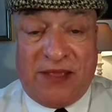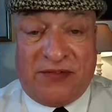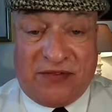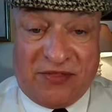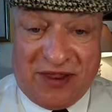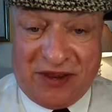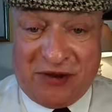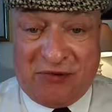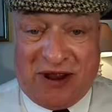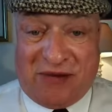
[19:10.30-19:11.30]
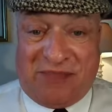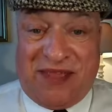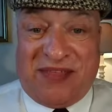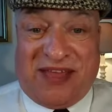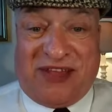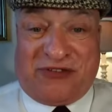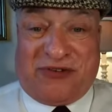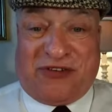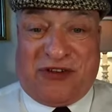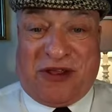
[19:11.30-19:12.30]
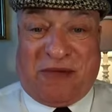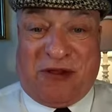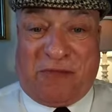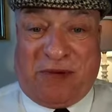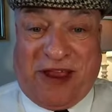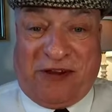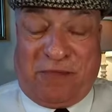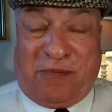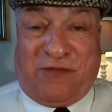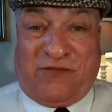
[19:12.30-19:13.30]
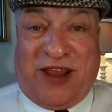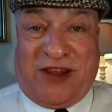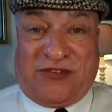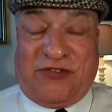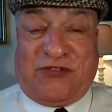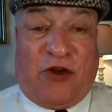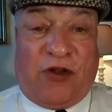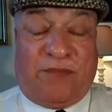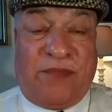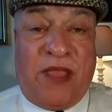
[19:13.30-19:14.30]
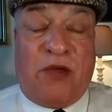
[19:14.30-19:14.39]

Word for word: So there you are. That's what we're talking about. Planet Perfecto, John.